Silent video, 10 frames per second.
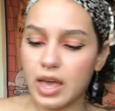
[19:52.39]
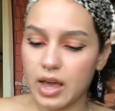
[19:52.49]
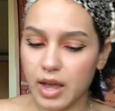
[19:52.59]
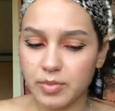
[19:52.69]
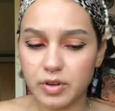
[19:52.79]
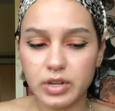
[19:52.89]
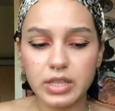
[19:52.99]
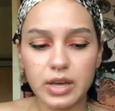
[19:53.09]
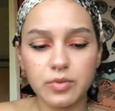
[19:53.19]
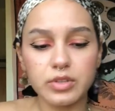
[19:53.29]
I'm hearing
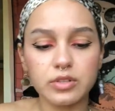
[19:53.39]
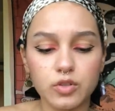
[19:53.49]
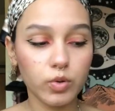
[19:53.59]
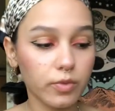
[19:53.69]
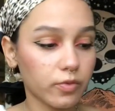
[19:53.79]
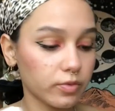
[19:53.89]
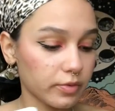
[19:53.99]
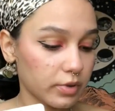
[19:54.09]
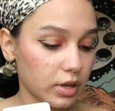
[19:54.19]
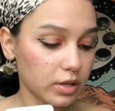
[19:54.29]
that with this
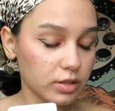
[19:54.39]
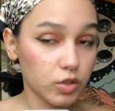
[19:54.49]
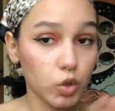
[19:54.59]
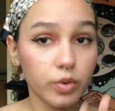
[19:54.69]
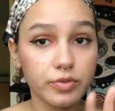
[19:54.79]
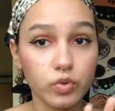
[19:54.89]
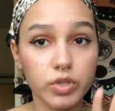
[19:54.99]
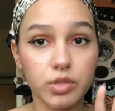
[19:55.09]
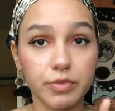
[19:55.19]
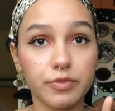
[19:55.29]
two of Swords
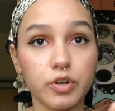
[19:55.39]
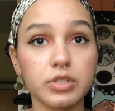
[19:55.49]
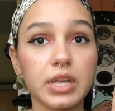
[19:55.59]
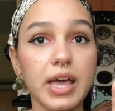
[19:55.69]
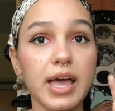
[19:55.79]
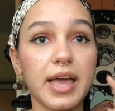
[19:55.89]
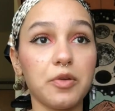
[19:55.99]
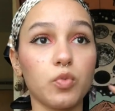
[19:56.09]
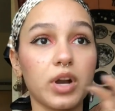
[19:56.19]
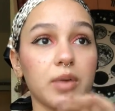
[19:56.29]
in reverse. And
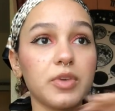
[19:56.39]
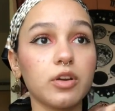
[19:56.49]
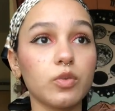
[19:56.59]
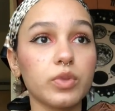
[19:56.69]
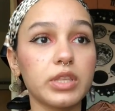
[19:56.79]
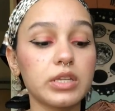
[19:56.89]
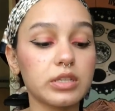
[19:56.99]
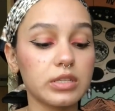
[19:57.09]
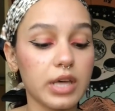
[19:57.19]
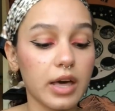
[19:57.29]
what I'm hearing with this
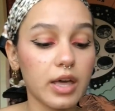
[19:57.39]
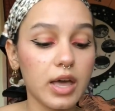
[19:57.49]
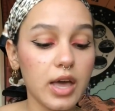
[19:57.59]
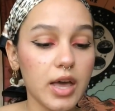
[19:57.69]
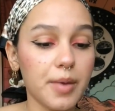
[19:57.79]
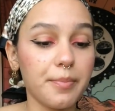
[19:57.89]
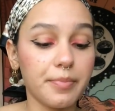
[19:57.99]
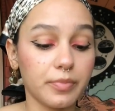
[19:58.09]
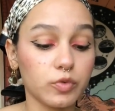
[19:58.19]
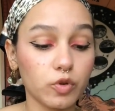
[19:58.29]
is that
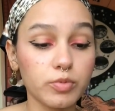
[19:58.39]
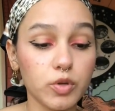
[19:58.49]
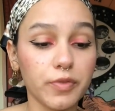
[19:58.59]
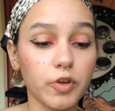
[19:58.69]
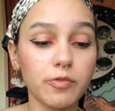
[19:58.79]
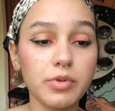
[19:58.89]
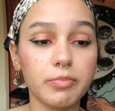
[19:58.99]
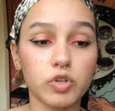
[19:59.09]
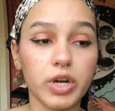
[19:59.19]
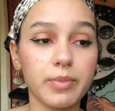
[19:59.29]
group 2, if you have been
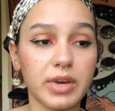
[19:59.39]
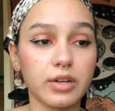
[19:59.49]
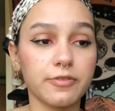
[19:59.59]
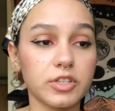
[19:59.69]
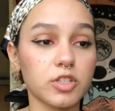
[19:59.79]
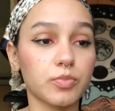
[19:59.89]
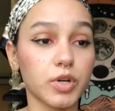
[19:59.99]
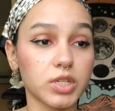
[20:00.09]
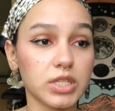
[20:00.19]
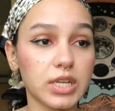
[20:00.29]
trying to manifest the
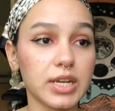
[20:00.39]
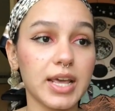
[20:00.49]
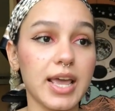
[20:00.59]
person